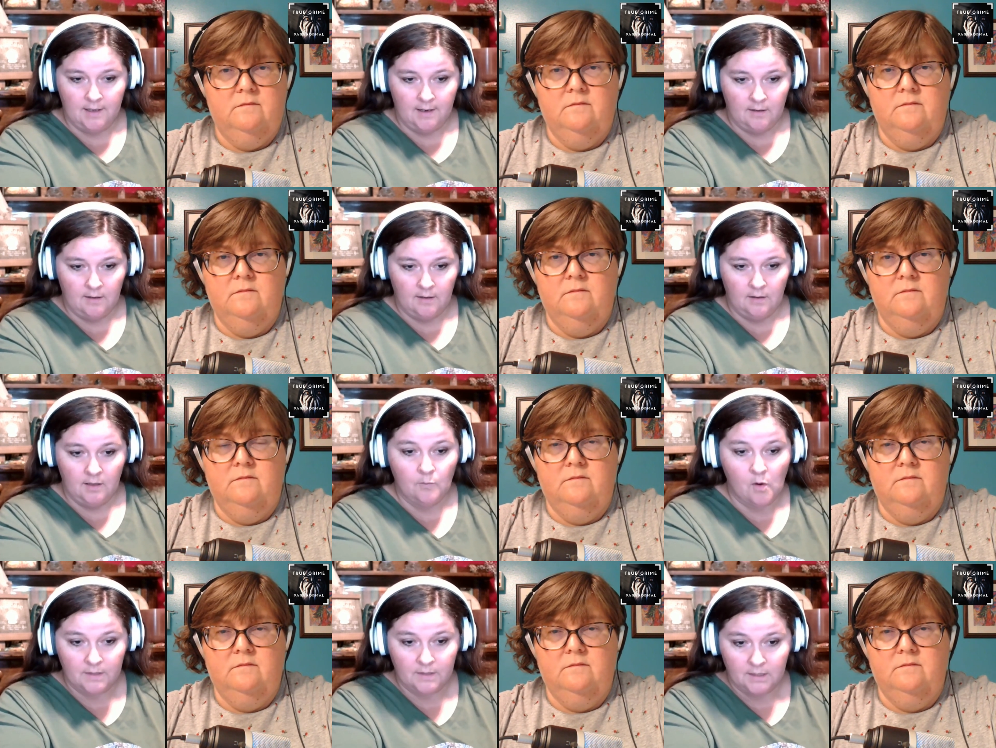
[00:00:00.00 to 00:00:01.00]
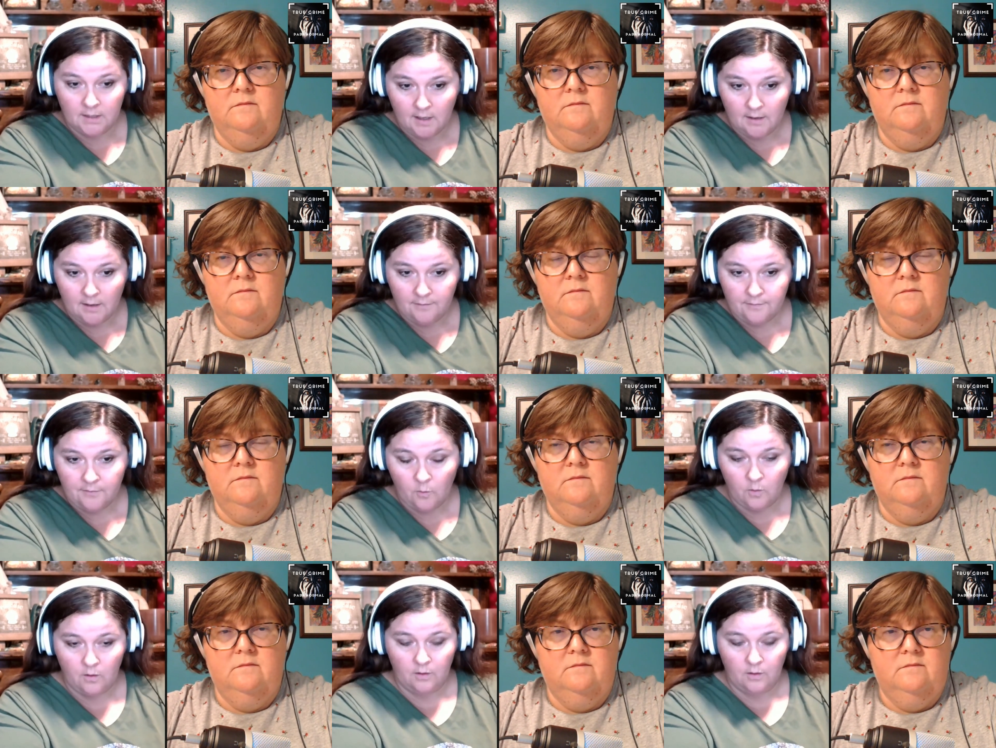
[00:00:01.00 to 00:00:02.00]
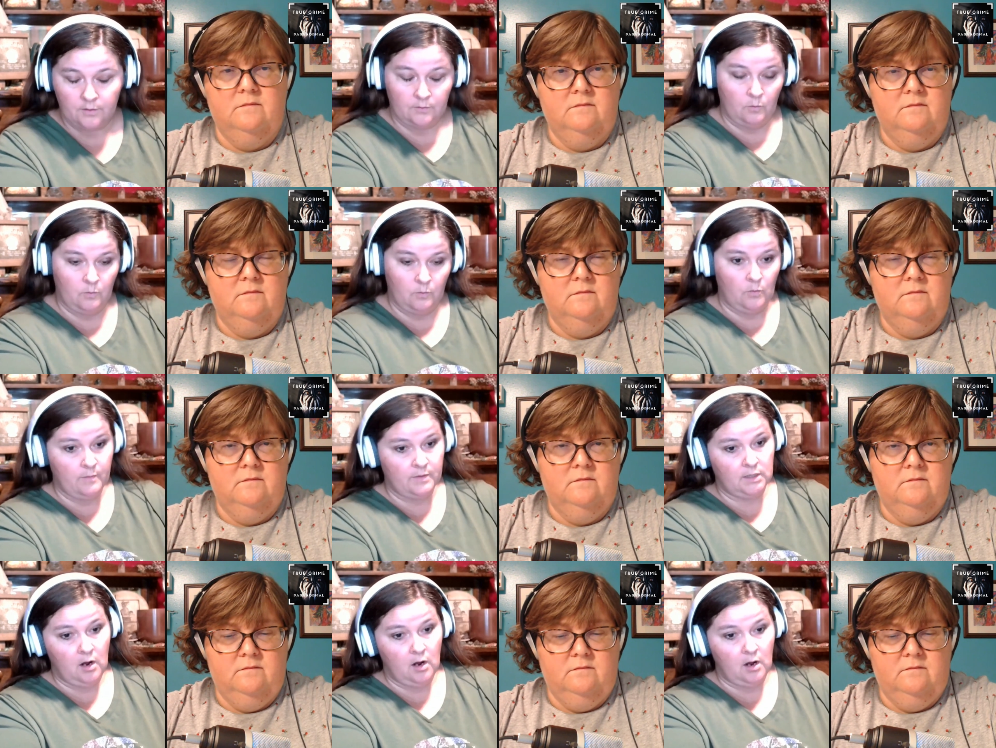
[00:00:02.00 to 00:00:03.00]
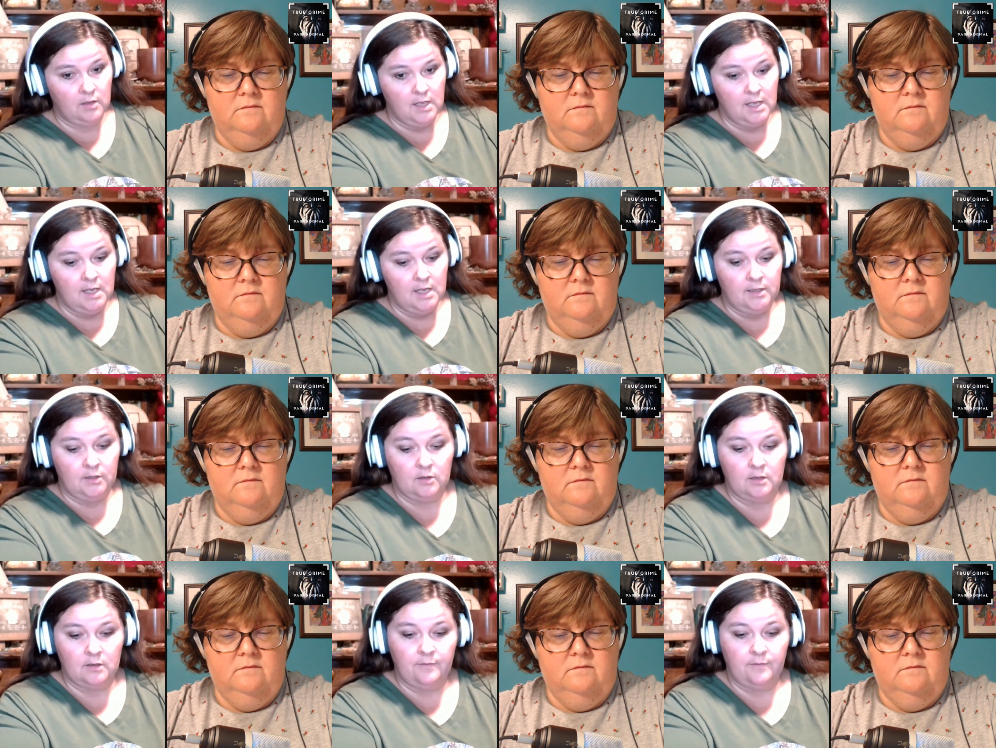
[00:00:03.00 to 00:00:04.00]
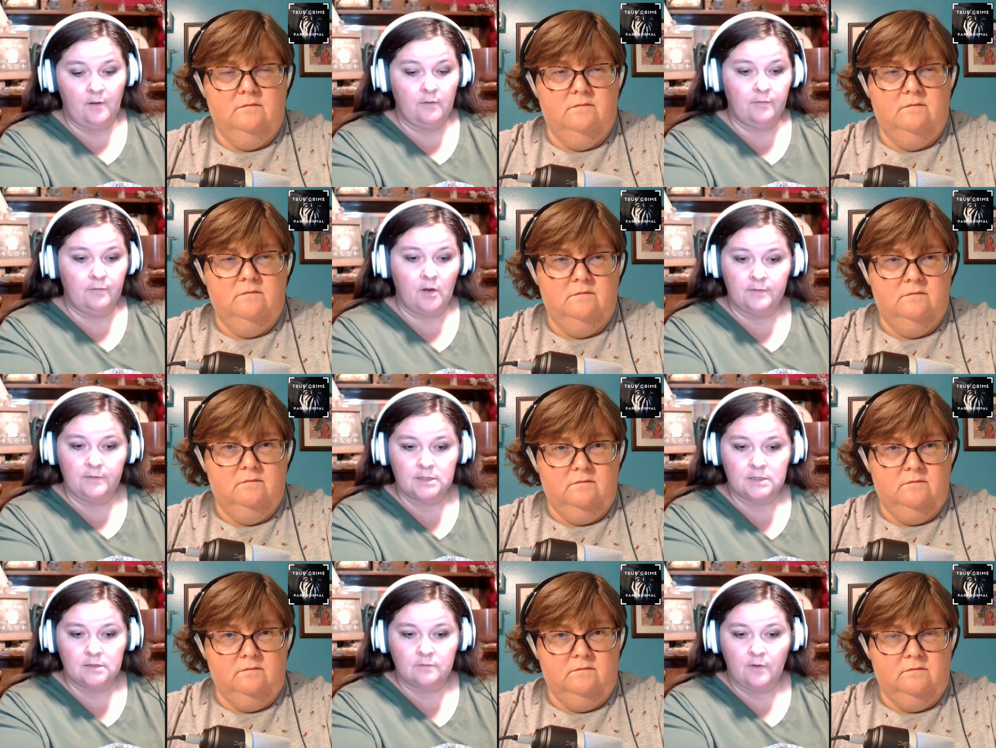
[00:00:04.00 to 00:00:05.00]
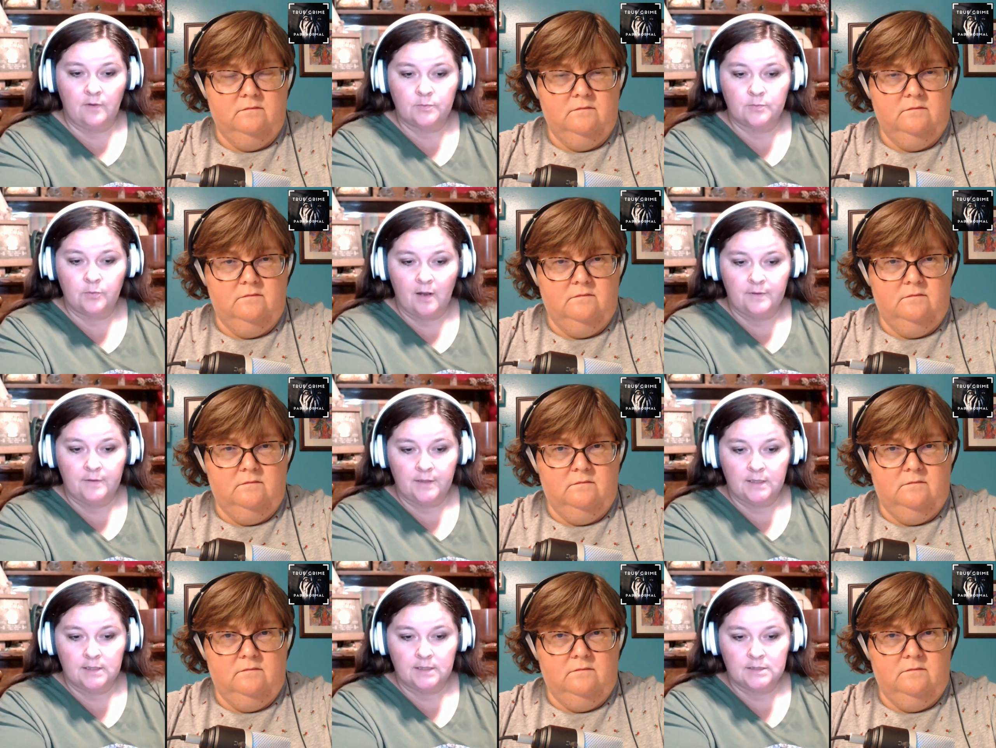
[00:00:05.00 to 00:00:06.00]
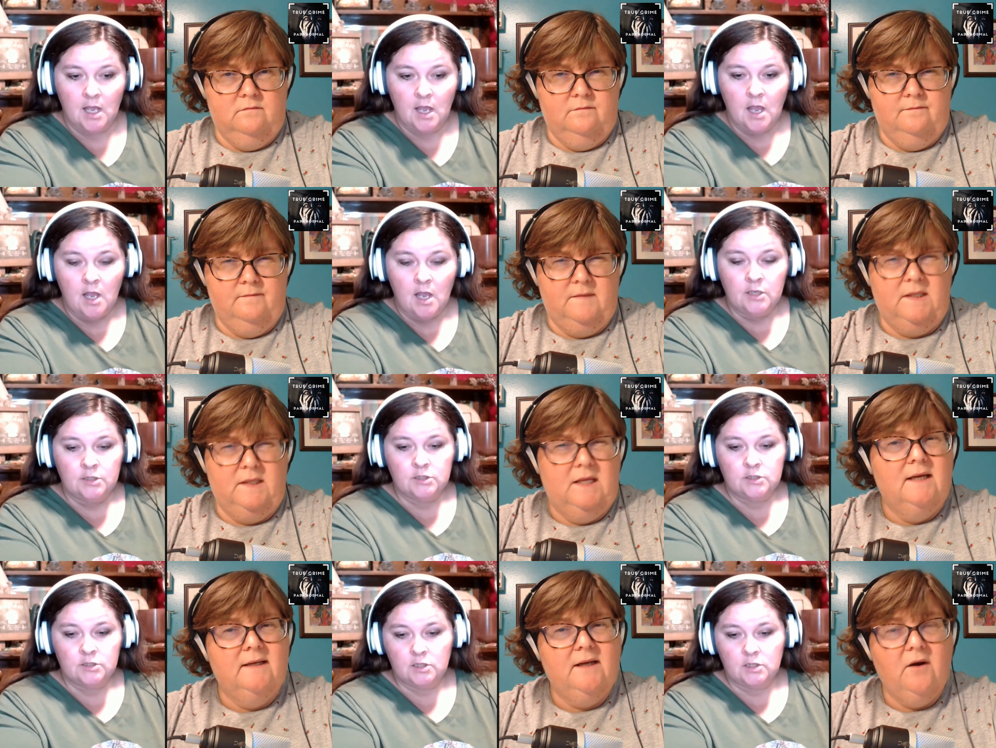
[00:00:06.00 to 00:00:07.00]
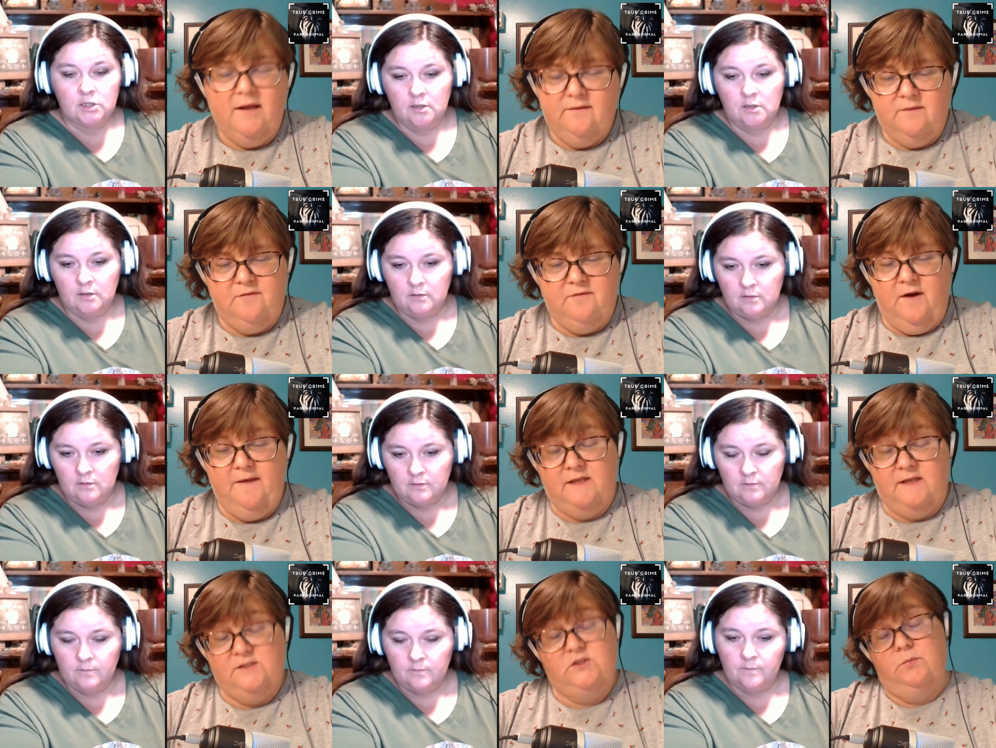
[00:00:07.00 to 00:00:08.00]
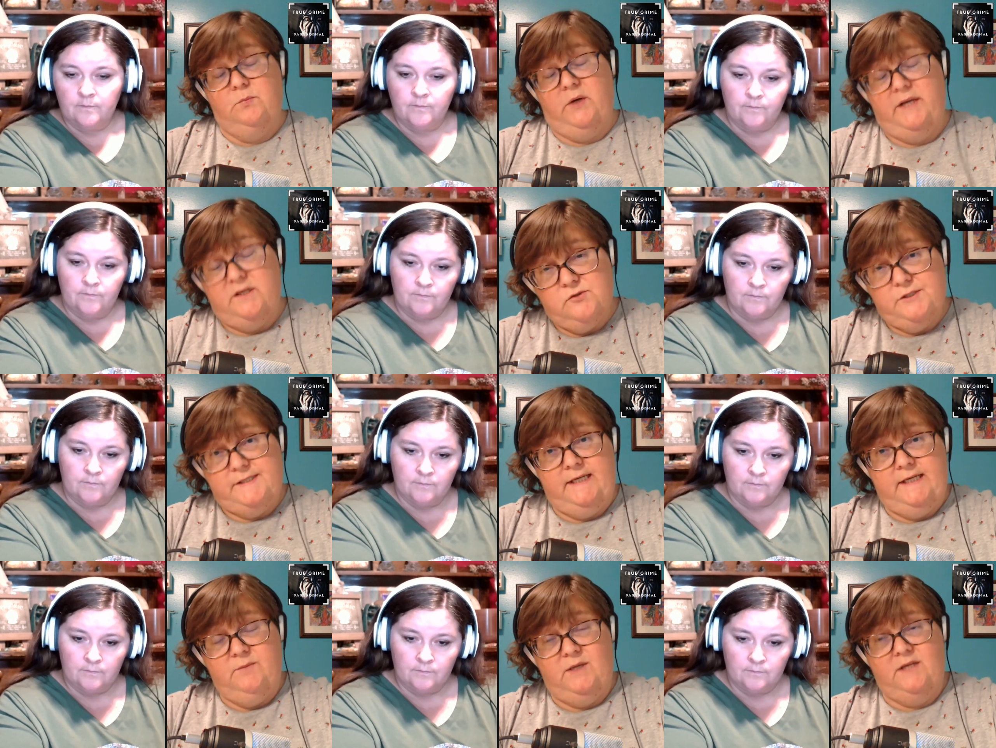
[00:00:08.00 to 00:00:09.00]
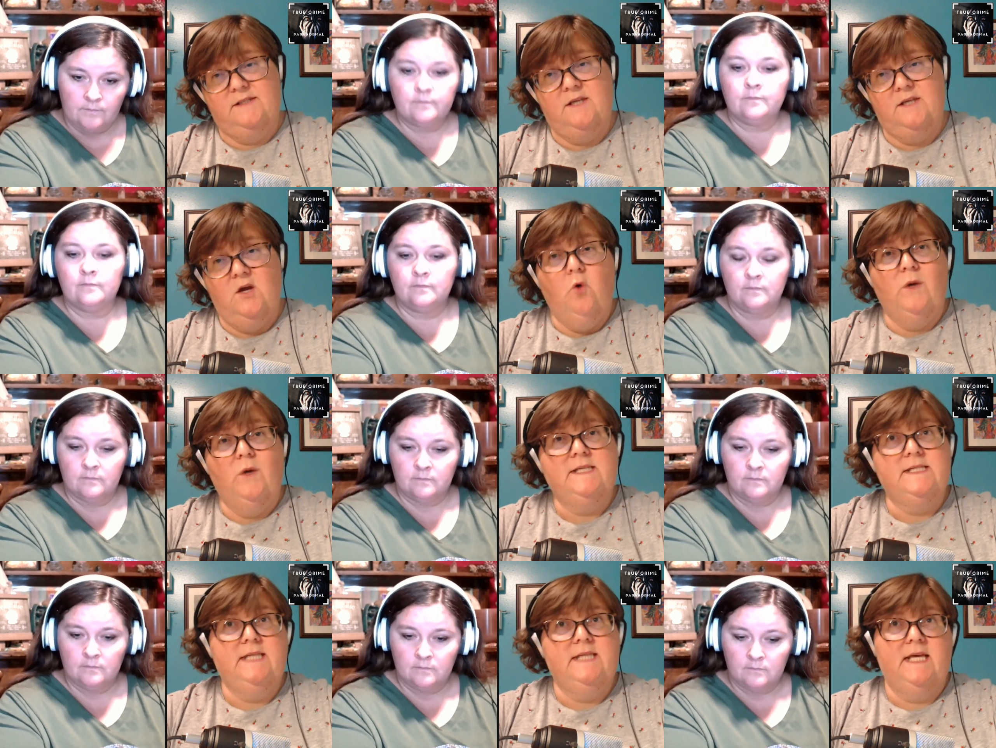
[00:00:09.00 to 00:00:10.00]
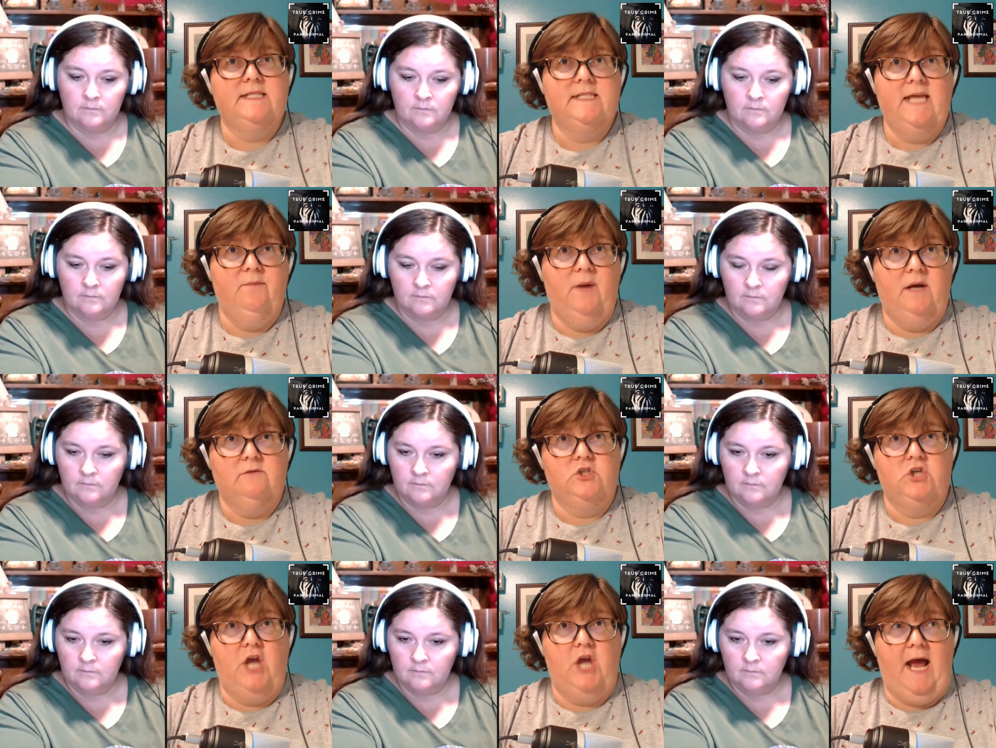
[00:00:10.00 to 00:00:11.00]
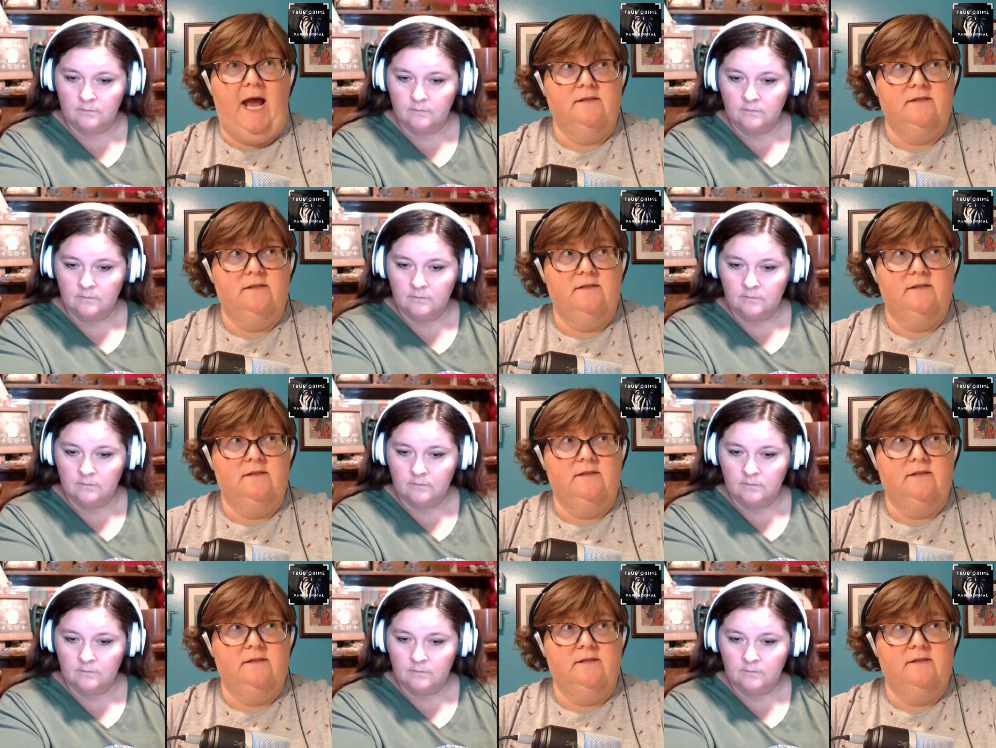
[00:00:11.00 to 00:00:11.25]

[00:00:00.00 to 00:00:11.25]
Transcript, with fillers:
Speaker 1: uh, Mormony enough or Mormon at all, you're going to fall for all of these false prophet
Speaker 2: things. Now, I, I find that super interesting because what does that say about Chad's